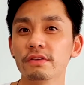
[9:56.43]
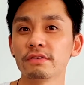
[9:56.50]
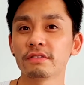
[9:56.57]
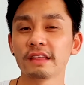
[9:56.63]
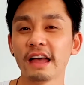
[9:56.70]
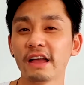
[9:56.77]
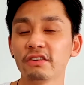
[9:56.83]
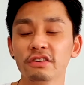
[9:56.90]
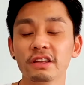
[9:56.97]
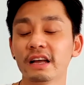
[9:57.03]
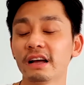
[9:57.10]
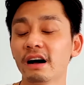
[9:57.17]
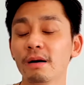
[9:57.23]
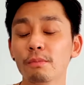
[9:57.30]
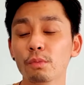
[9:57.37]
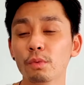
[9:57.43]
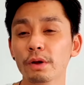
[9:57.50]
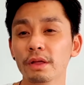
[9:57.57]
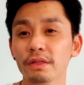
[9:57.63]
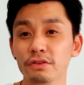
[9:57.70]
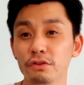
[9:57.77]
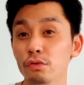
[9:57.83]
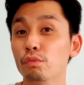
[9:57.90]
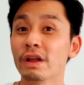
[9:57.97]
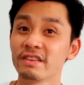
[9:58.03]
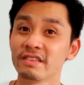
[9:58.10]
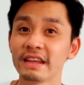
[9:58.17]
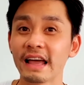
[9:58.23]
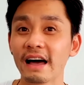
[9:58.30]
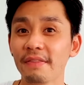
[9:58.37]
that actually come with you
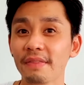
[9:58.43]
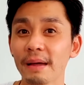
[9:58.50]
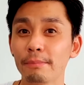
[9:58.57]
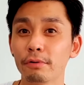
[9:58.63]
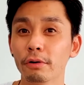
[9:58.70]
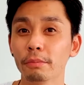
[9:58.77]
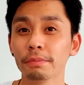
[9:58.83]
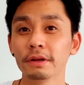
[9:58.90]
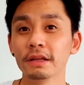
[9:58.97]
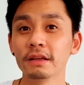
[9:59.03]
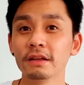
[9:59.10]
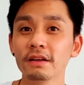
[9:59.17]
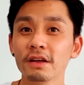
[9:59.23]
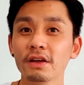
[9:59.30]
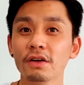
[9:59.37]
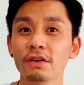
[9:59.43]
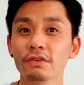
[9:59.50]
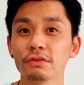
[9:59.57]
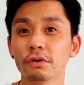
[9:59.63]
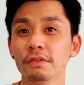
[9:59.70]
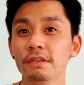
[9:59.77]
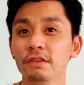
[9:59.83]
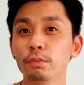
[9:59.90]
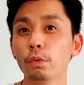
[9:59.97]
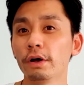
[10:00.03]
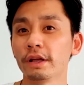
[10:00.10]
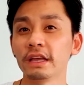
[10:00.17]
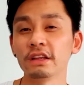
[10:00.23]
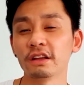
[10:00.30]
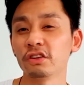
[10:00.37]
renting out that property. So this
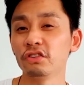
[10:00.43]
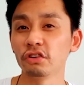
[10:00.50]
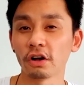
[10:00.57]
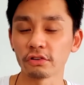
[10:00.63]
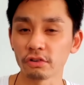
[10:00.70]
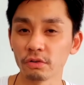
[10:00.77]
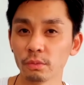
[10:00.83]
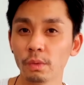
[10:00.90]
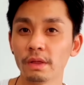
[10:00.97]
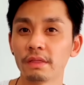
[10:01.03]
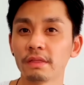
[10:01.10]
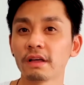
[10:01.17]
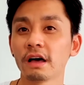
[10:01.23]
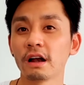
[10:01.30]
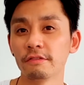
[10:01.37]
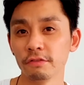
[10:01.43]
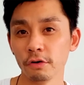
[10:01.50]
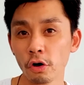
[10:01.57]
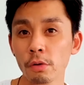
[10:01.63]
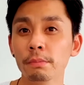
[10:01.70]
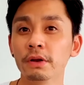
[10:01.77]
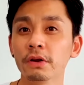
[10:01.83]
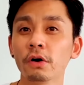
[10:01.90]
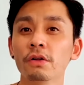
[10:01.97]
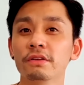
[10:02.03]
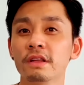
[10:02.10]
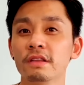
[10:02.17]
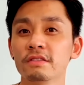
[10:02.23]
works in conjunction with kind of a home and contents